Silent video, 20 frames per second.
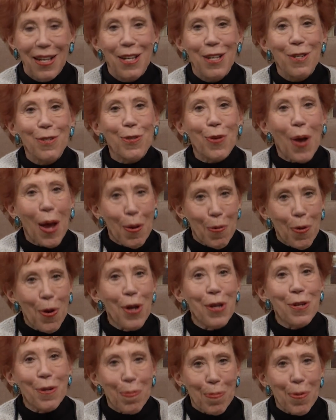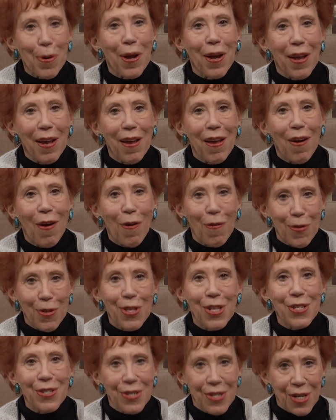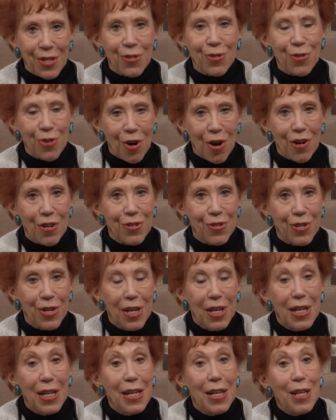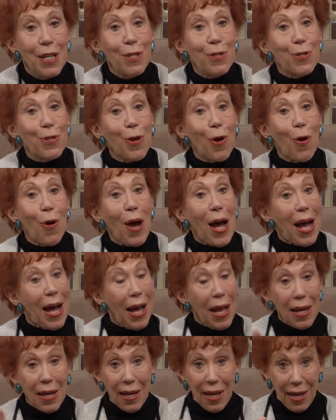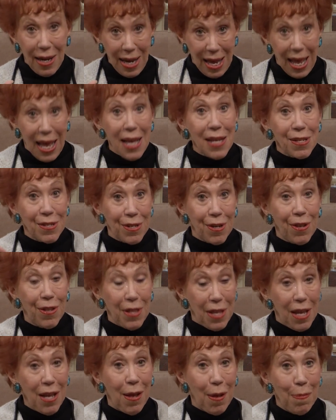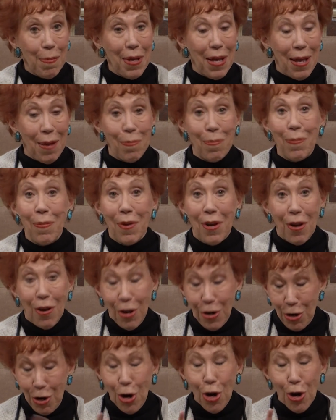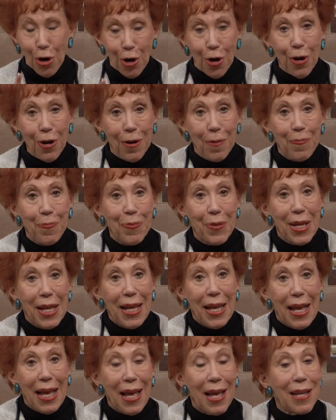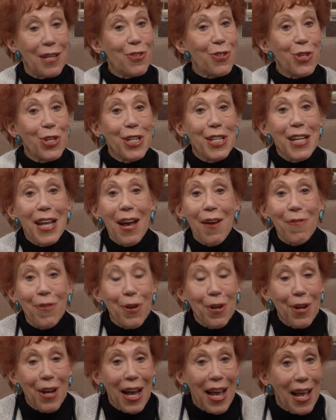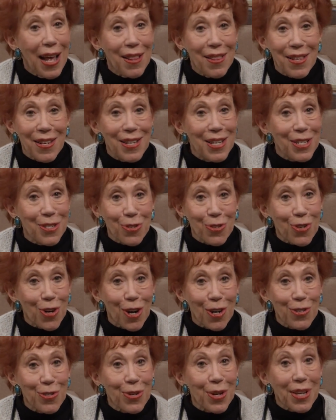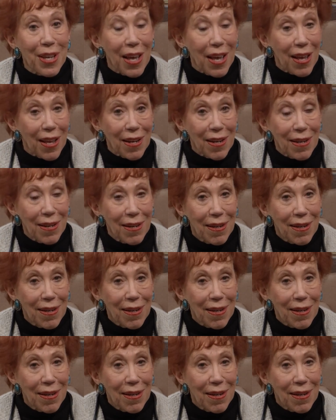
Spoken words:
So I want to pray over this discharge. So I laid hands on them and on her, and she never had the discharge again.